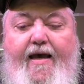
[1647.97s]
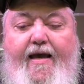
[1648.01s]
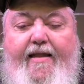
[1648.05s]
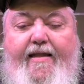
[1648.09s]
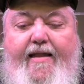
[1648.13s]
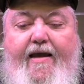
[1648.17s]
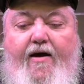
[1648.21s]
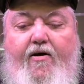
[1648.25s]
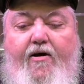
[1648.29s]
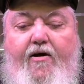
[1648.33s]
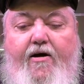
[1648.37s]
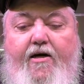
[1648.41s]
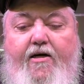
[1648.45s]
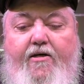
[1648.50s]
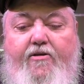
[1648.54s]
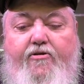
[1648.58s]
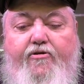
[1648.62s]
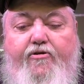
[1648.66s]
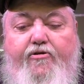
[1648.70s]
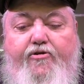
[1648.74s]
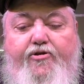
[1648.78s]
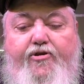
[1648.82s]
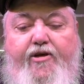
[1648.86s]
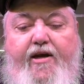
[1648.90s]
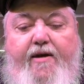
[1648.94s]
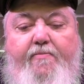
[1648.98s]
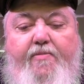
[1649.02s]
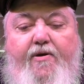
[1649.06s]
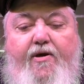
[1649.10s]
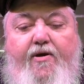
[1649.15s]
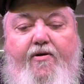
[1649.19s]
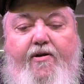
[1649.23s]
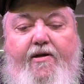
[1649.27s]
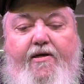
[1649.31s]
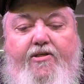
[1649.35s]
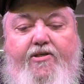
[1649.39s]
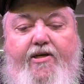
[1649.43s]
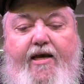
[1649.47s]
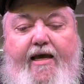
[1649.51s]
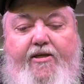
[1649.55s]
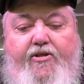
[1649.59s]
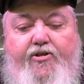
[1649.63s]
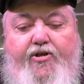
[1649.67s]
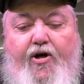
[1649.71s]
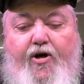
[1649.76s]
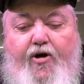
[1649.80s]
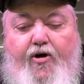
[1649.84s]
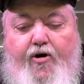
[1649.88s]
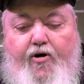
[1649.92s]
Now, under tribute is a
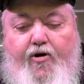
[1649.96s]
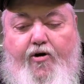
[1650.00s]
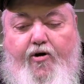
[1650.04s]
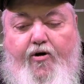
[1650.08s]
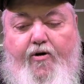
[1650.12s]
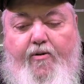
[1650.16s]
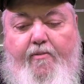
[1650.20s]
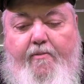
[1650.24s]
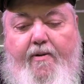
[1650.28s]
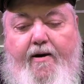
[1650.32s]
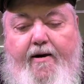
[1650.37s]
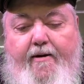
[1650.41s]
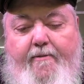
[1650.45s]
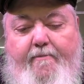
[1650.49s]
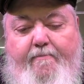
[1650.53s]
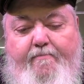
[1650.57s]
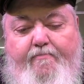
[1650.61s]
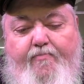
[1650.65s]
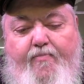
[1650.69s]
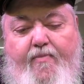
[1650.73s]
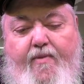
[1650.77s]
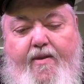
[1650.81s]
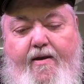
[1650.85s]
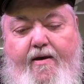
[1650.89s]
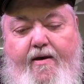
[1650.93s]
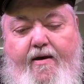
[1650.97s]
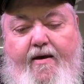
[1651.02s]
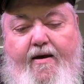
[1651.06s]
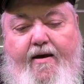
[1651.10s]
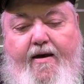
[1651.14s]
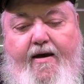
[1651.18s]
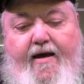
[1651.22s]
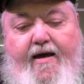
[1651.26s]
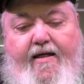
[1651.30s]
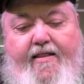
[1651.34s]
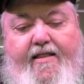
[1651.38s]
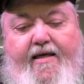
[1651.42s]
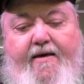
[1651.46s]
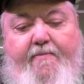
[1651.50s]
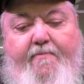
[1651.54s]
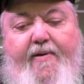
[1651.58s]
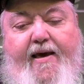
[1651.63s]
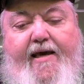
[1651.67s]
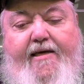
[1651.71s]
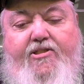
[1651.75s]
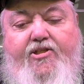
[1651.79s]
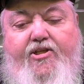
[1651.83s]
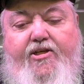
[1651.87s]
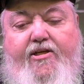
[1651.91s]
term that
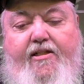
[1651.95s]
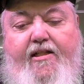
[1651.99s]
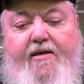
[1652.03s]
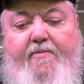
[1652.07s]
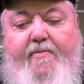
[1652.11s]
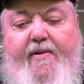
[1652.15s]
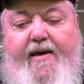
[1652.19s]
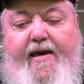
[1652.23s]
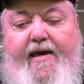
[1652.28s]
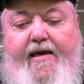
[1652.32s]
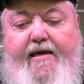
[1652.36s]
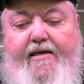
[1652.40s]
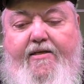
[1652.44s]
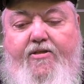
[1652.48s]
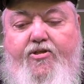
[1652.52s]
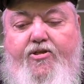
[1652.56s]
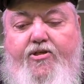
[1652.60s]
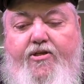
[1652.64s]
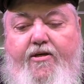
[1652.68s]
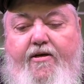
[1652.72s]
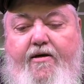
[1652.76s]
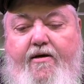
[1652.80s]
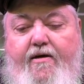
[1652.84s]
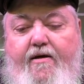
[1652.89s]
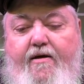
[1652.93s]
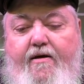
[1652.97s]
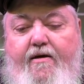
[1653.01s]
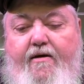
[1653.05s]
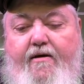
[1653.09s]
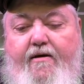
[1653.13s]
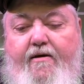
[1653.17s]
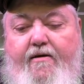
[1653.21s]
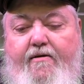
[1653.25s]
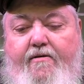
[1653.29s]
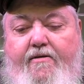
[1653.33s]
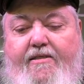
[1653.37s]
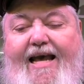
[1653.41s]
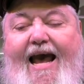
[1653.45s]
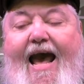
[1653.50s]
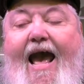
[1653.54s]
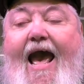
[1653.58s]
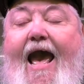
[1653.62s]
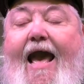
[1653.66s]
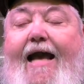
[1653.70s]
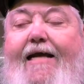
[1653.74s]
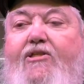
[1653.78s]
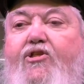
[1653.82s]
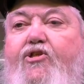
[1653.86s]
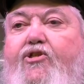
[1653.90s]
basically means
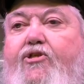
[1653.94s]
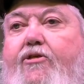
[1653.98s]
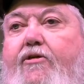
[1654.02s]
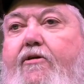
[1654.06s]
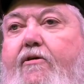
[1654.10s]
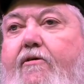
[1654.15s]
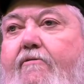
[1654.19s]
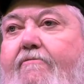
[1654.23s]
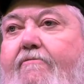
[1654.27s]
taxed